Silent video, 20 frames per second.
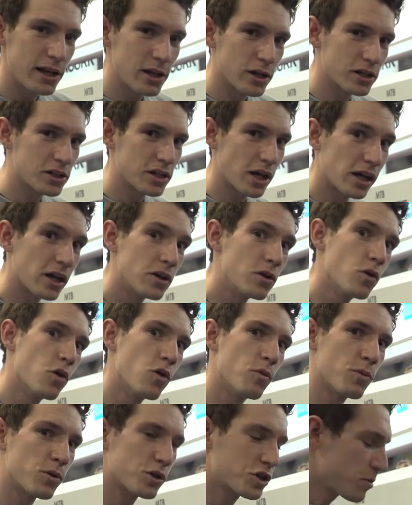looks like a
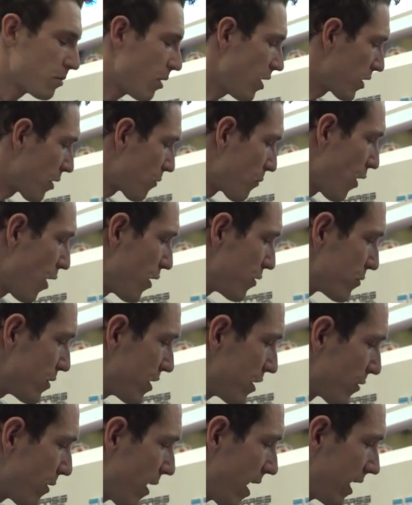normal Shimano road
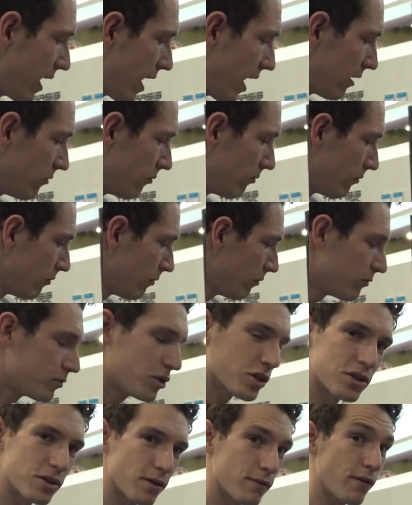rear derailleur
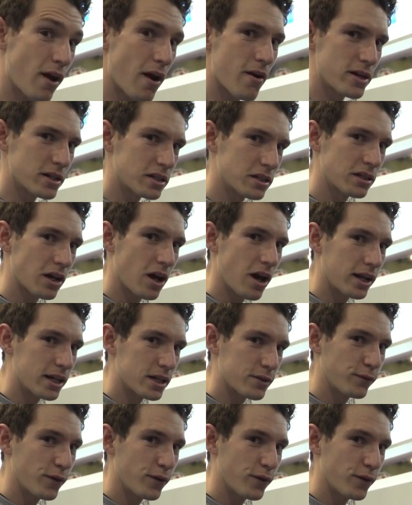just a very stylish